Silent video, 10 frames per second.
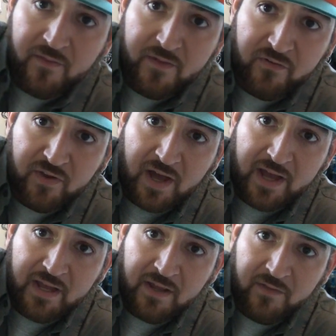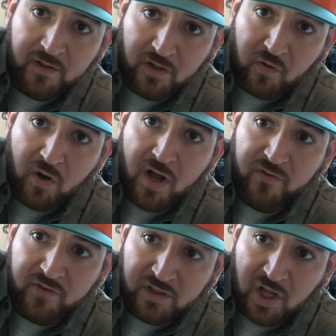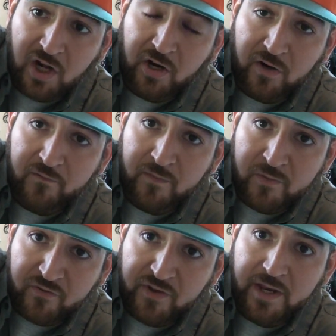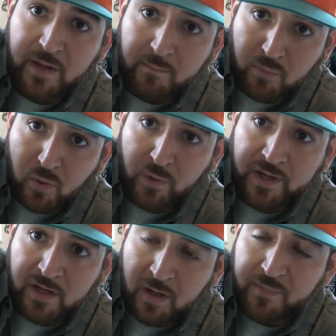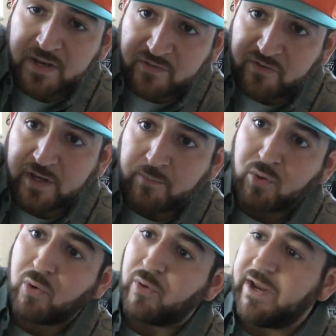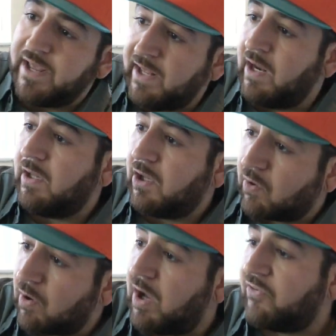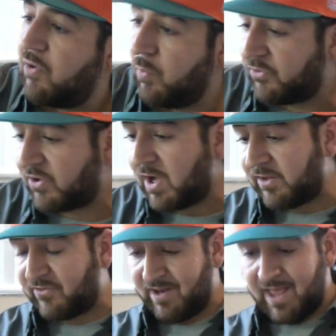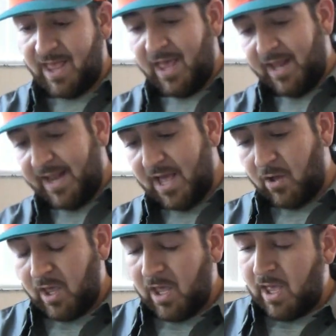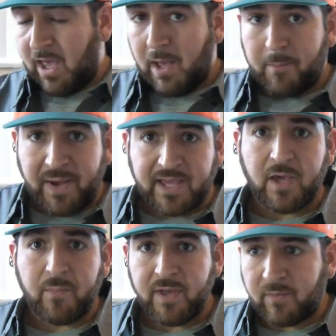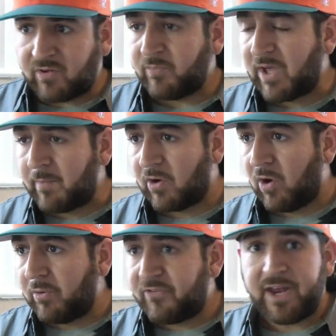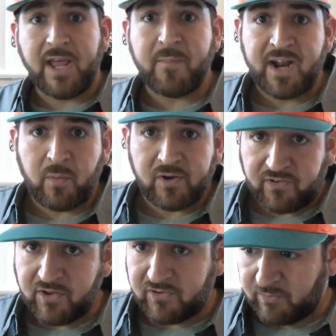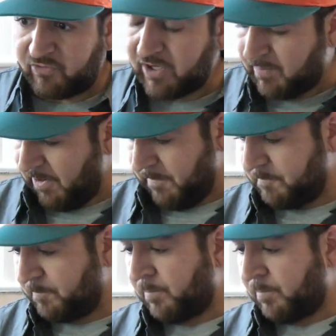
this guy, the Lacrosse Lager from the City Brewing Company, City Brewery in La Crosse, Wisconsin. Now, Mike hit me up some time ago and said, "Hey, man, I want to send you some shitty beer."